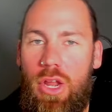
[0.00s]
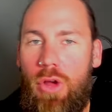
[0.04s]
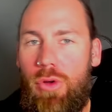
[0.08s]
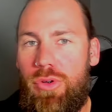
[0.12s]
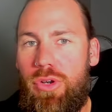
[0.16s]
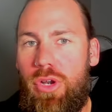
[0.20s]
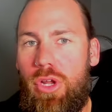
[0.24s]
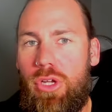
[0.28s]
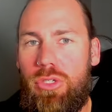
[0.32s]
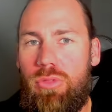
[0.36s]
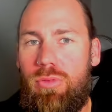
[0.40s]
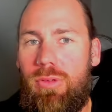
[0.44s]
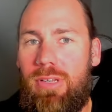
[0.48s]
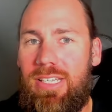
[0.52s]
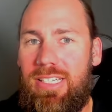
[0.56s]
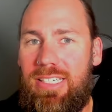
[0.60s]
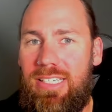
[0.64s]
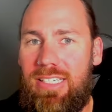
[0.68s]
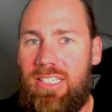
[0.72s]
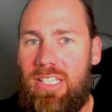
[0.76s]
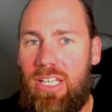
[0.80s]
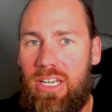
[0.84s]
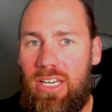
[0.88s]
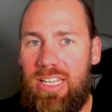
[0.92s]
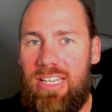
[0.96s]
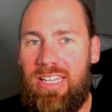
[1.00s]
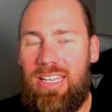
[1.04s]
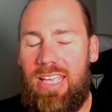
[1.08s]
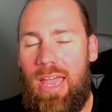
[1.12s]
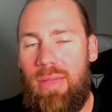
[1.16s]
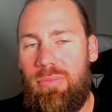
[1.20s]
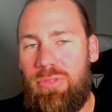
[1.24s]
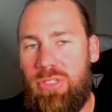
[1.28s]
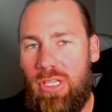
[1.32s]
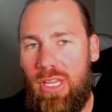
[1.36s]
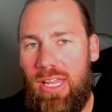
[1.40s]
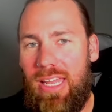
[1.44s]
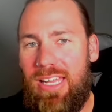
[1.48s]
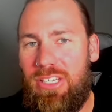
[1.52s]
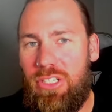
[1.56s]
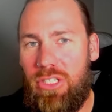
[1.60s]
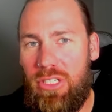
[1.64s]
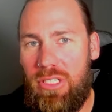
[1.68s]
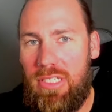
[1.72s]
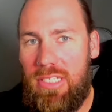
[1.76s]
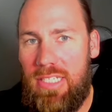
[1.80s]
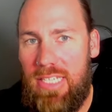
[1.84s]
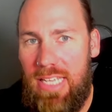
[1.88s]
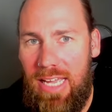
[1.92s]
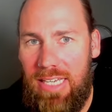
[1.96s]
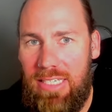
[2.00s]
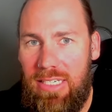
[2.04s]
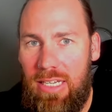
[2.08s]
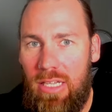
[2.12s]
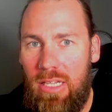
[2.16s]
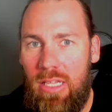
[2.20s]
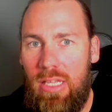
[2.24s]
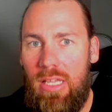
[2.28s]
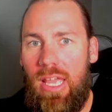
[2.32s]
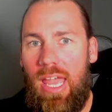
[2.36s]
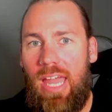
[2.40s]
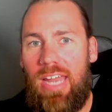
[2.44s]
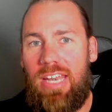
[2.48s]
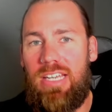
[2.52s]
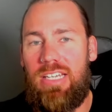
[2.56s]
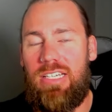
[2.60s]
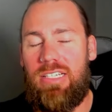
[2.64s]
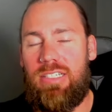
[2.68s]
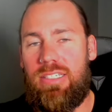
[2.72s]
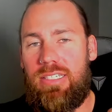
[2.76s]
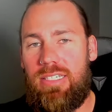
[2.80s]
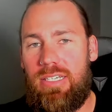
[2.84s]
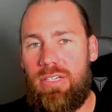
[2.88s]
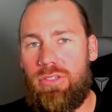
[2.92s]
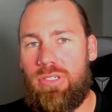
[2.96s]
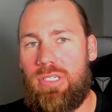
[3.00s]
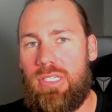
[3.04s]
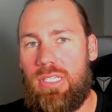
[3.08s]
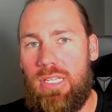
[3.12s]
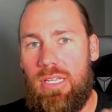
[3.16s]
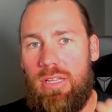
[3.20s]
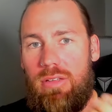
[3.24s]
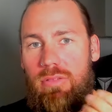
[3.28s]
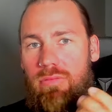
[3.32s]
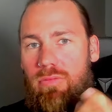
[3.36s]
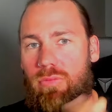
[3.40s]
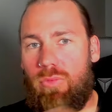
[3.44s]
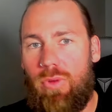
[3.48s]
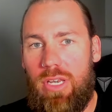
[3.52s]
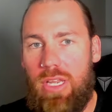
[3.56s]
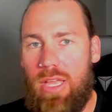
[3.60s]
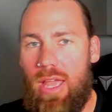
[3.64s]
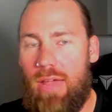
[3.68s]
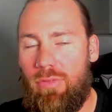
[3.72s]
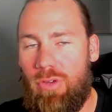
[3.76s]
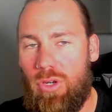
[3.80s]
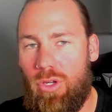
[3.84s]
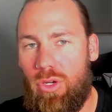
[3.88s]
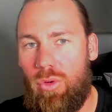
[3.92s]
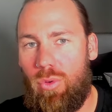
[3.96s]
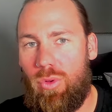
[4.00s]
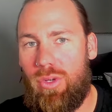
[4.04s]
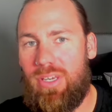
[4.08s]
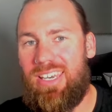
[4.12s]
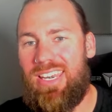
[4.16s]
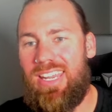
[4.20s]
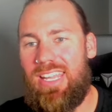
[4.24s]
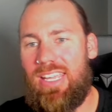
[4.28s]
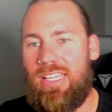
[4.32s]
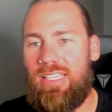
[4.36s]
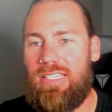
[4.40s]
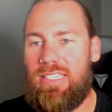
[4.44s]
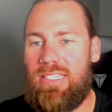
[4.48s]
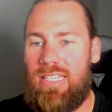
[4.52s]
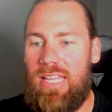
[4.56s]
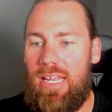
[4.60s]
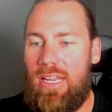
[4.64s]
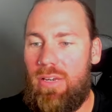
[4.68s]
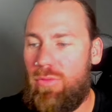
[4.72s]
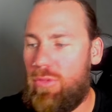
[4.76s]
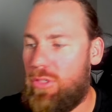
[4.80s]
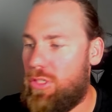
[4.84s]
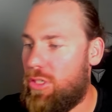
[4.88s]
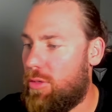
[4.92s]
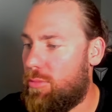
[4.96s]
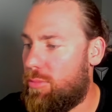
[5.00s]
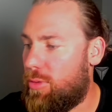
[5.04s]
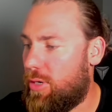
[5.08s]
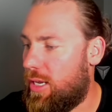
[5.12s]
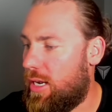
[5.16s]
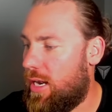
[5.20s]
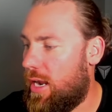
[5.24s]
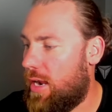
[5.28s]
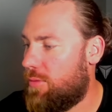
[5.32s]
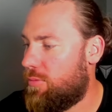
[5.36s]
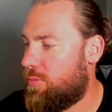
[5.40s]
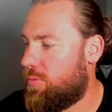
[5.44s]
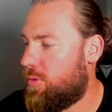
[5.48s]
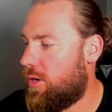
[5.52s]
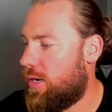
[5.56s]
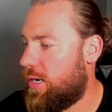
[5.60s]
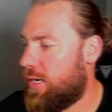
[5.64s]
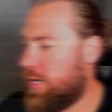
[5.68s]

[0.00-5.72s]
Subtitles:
one knows what this is going to encapsulate just yet, and it is seriously, when you have a look at what Nick has said, which I'll bring it up right